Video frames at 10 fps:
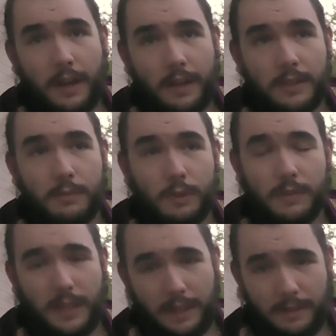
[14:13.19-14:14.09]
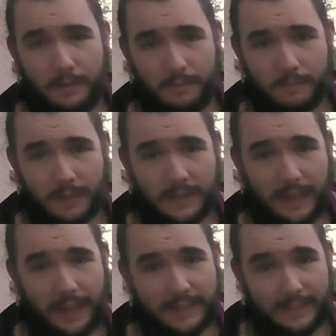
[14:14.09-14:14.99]
you will then
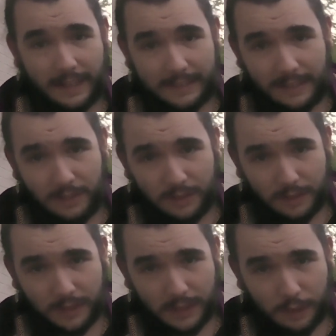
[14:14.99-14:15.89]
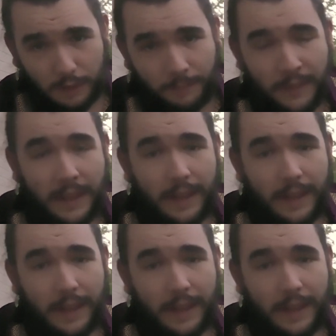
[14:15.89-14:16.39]
decide sex is your deal